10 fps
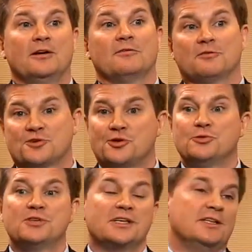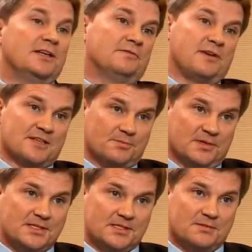for choosing the
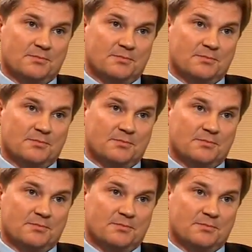investments,